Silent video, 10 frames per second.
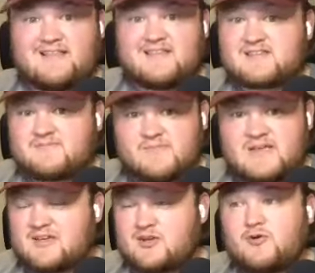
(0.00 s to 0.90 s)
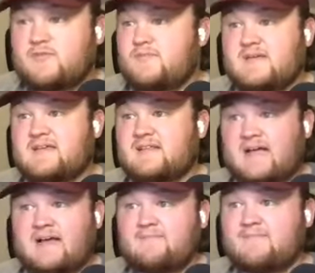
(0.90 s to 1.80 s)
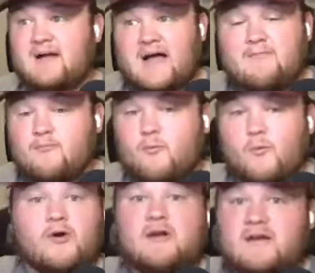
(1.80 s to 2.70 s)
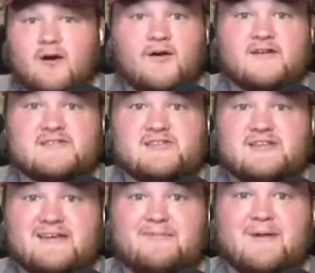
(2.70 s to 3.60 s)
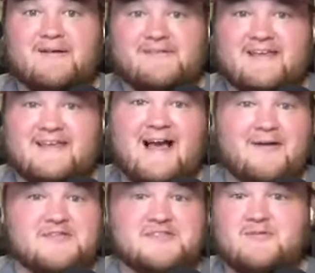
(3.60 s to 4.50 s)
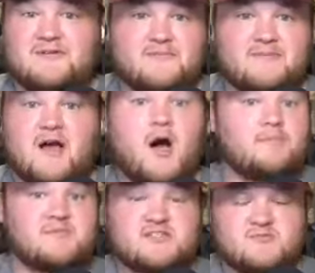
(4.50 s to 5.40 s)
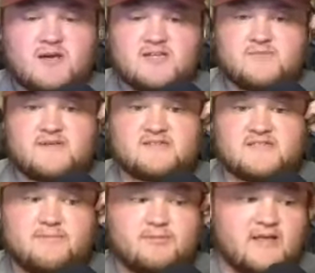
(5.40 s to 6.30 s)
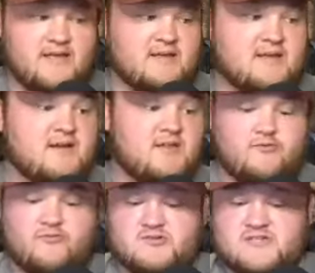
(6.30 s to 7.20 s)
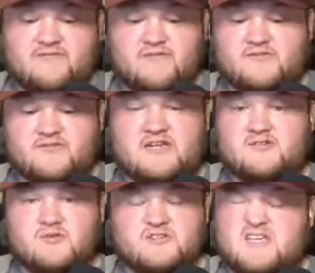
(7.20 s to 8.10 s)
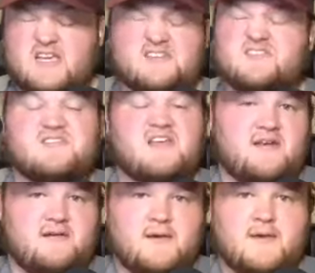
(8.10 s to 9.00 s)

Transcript: This it could be like I'm I'm worried honestly about like how it's going to be optics wise because they play their first half of their schedule is insane